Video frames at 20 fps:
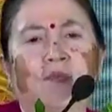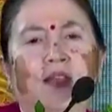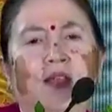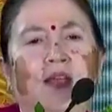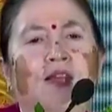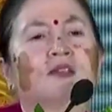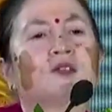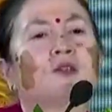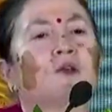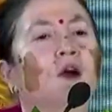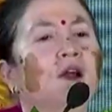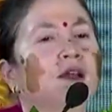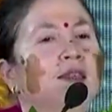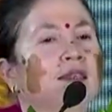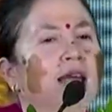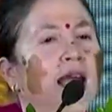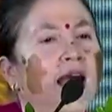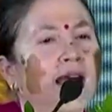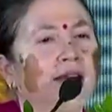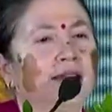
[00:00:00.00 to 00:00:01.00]
It's not
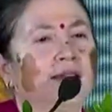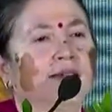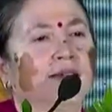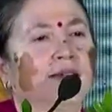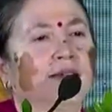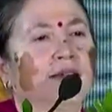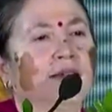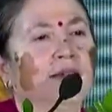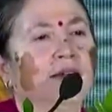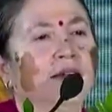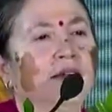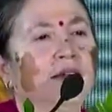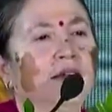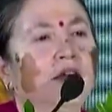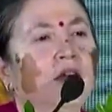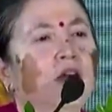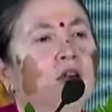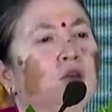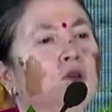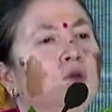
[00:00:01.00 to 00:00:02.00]
that.
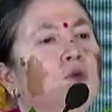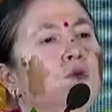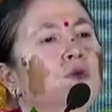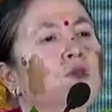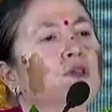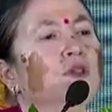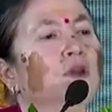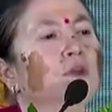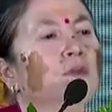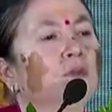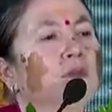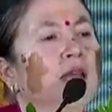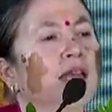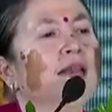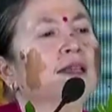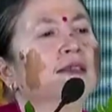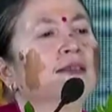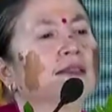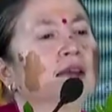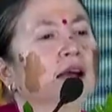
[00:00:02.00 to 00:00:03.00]
Tourism
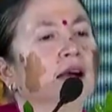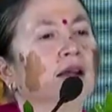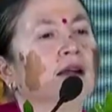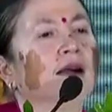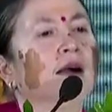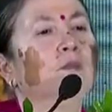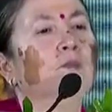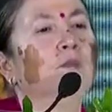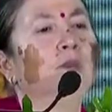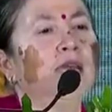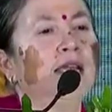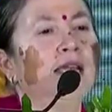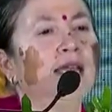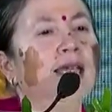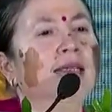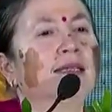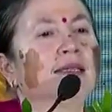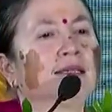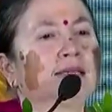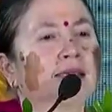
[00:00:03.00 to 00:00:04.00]
is a
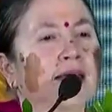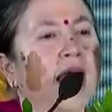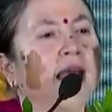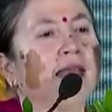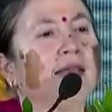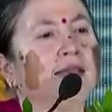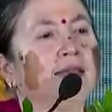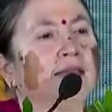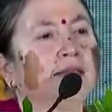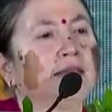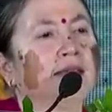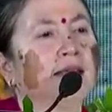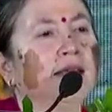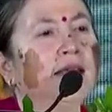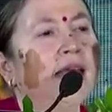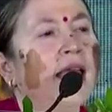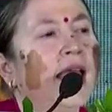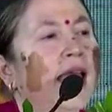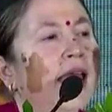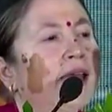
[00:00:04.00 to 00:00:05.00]
complete science.
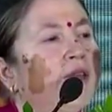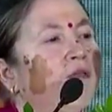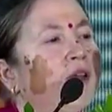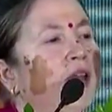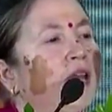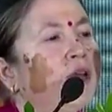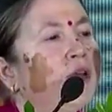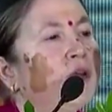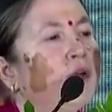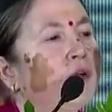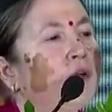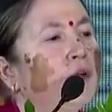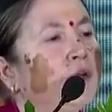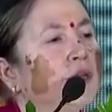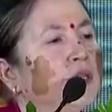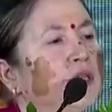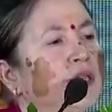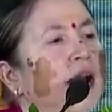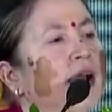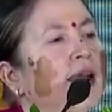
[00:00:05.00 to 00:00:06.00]
And when you
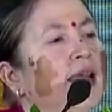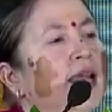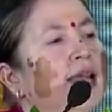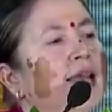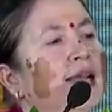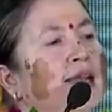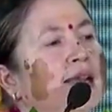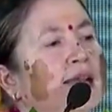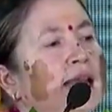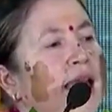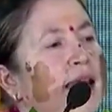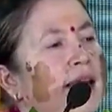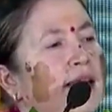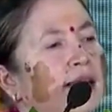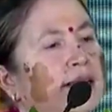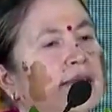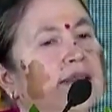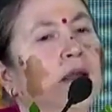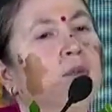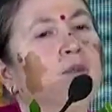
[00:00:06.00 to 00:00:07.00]
study it like
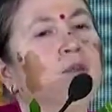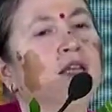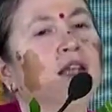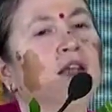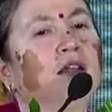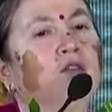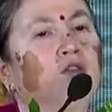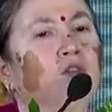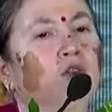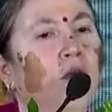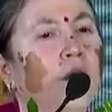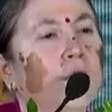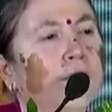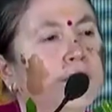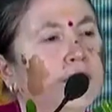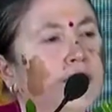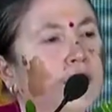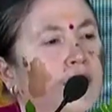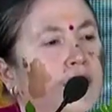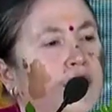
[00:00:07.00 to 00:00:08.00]
a subject
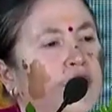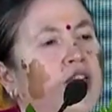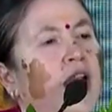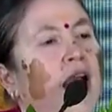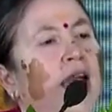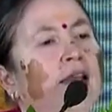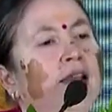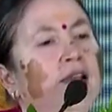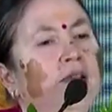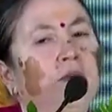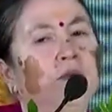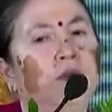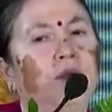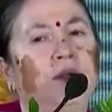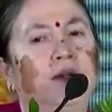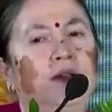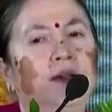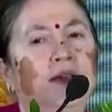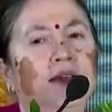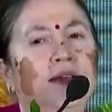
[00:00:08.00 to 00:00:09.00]
from your
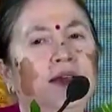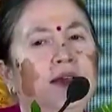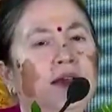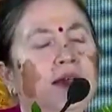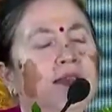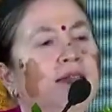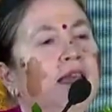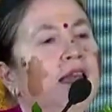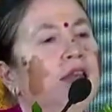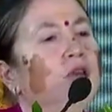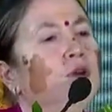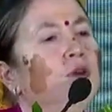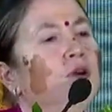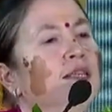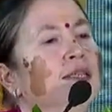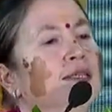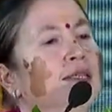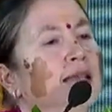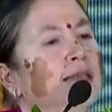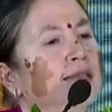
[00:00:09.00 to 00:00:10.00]
childhood, then you are
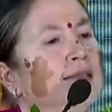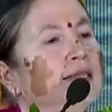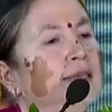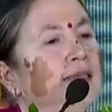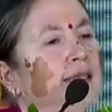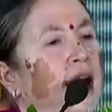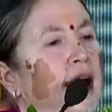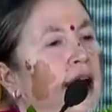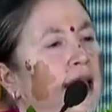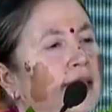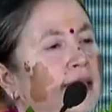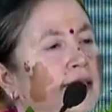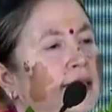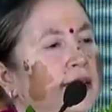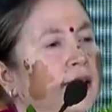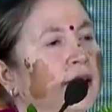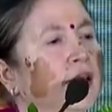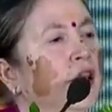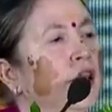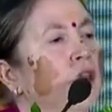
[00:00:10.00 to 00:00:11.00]
sensitized.
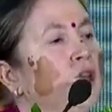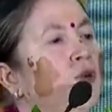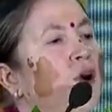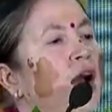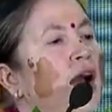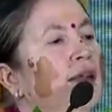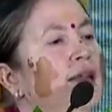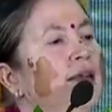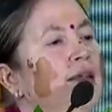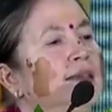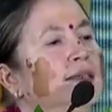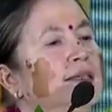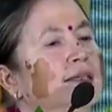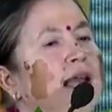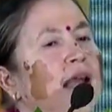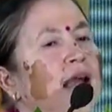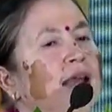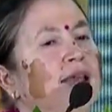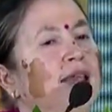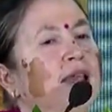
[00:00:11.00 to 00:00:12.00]
You
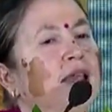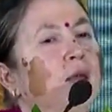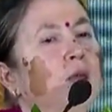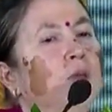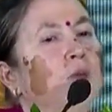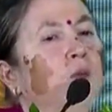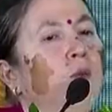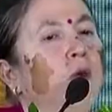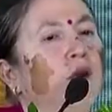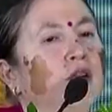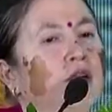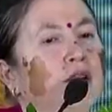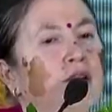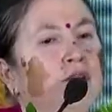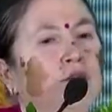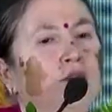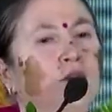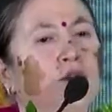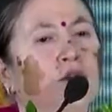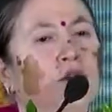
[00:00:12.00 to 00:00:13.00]
understand the
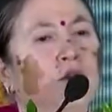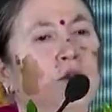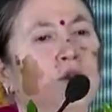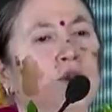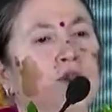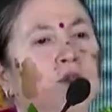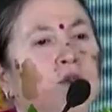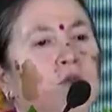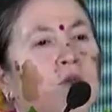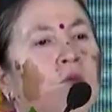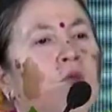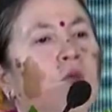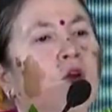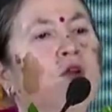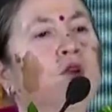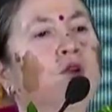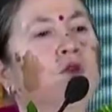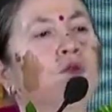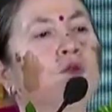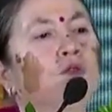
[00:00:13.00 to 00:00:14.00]
importance of tourism,
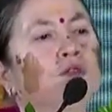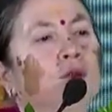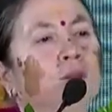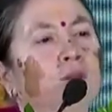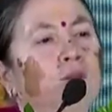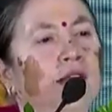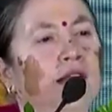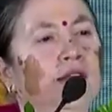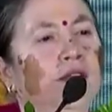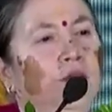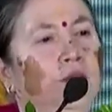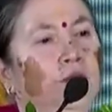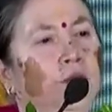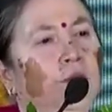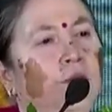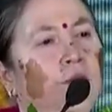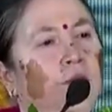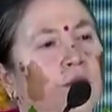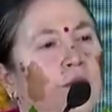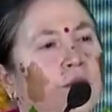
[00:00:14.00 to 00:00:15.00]
what tourism can
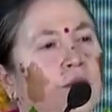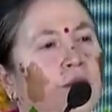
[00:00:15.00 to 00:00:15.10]
do,